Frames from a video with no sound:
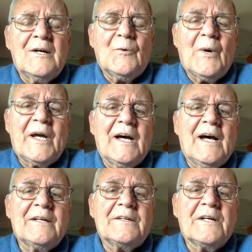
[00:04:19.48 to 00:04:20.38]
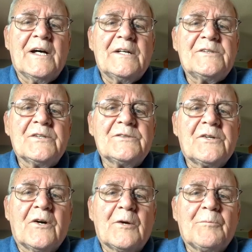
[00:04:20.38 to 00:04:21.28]
we got in touch and
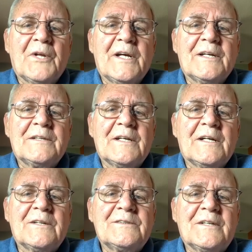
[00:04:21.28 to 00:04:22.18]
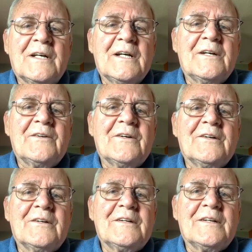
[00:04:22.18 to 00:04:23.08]
started playing tennis
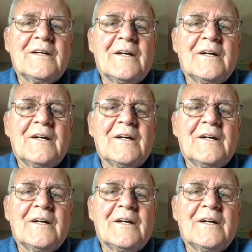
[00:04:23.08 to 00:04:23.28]
together, and